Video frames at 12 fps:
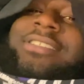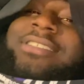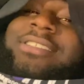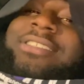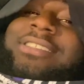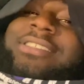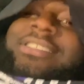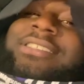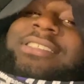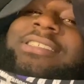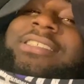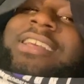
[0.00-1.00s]
so how do you
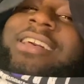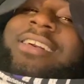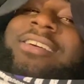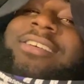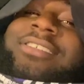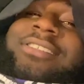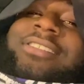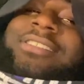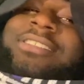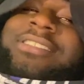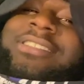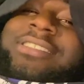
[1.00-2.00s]
feel uh -huh.
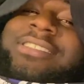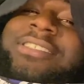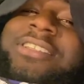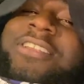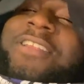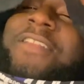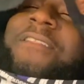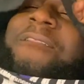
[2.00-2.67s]
going on